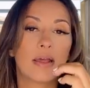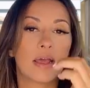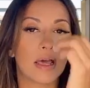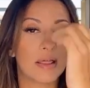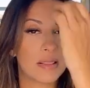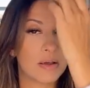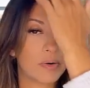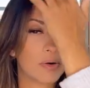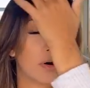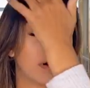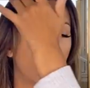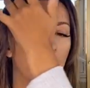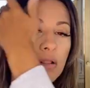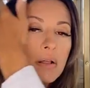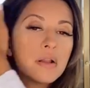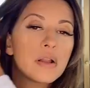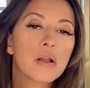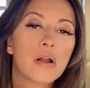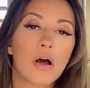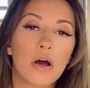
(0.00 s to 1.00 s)
And they were all
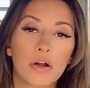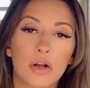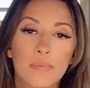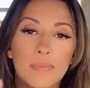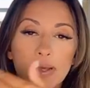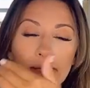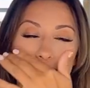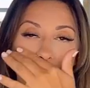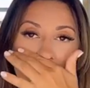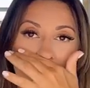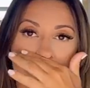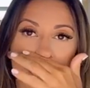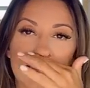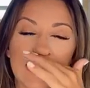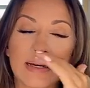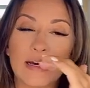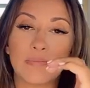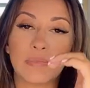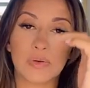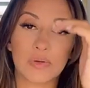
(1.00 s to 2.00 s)
on an honor-based system.